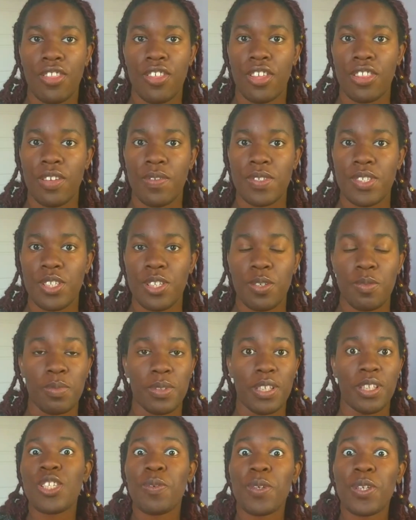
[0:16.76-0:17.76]
thought that was an
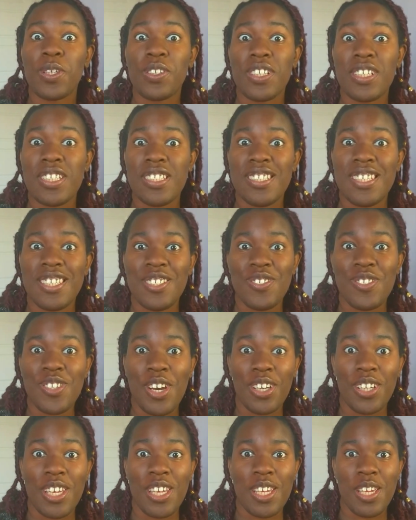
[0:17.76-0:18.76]
airplane. So we're going to continue
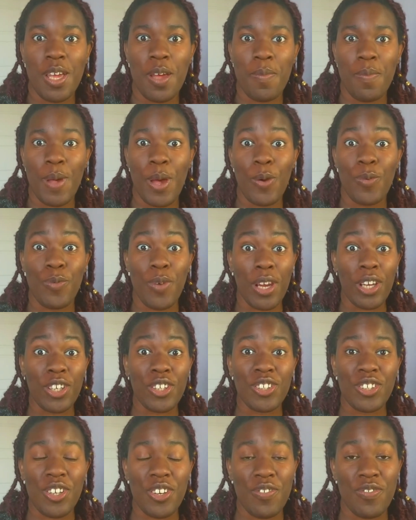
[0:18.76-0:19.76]
talking about
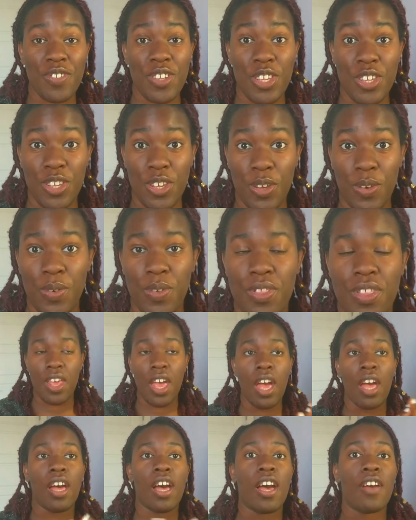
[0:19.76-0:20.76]
Record of Youth.
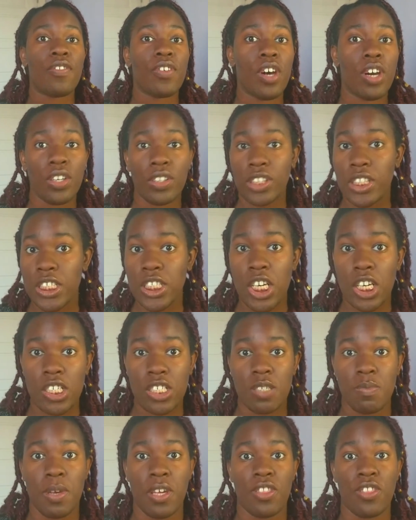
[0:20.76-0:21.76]
I've already
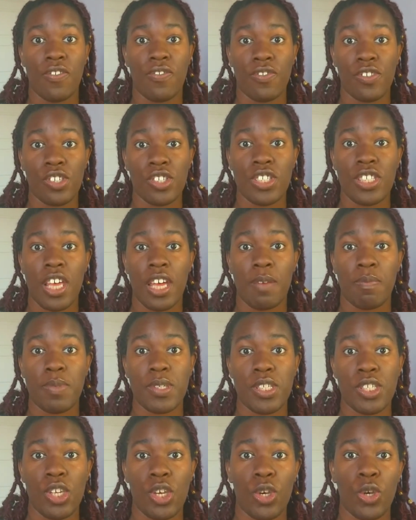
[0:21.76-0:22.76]
talked about the first
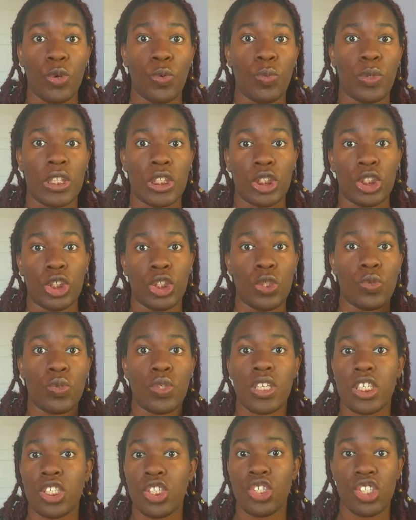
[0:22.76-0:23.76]
episode, which you
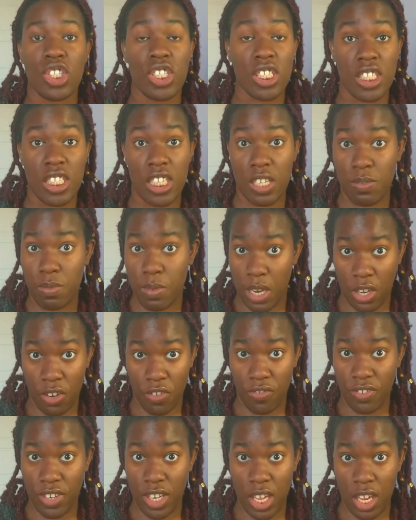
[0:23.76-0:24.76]
can just see right
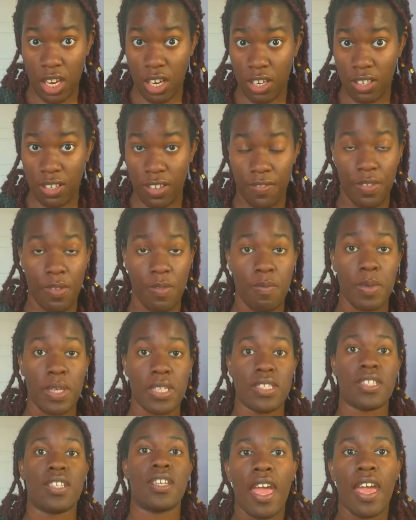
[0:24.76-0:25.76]
over here if you've
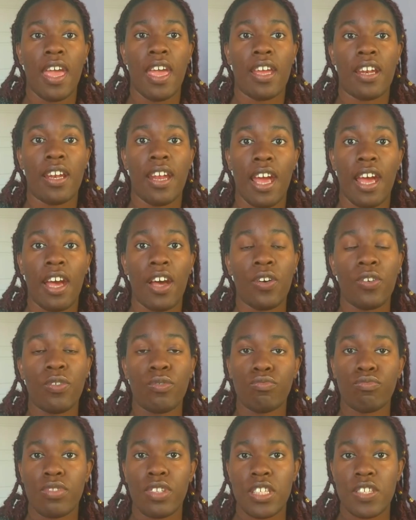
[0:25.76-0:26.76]
missed it. And
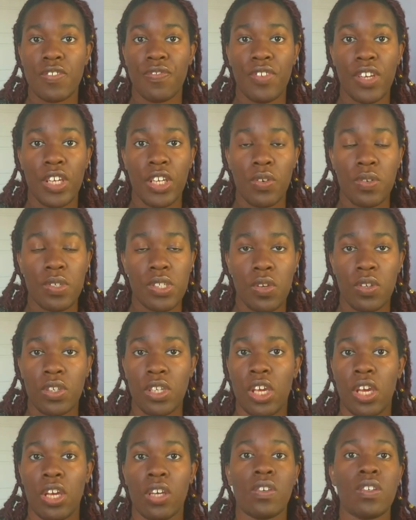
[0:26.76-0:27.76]
how this video is going
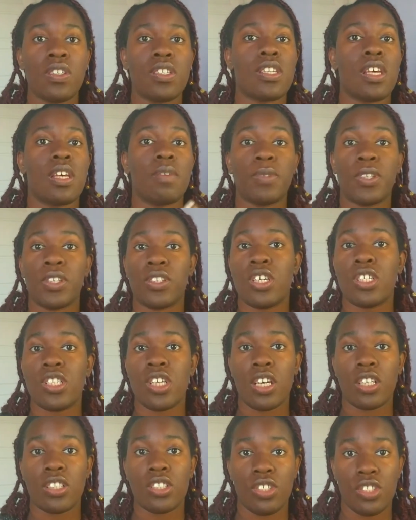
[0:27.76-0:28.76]
to go is I'm going
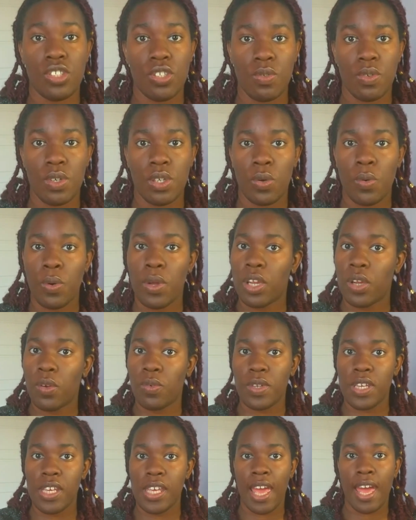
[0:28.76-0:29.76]
to do a quick
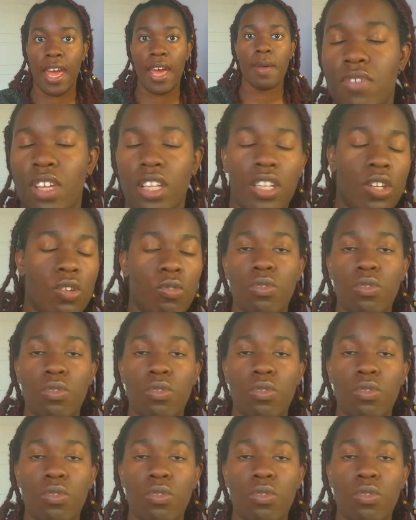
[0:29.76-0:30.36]
recap, a little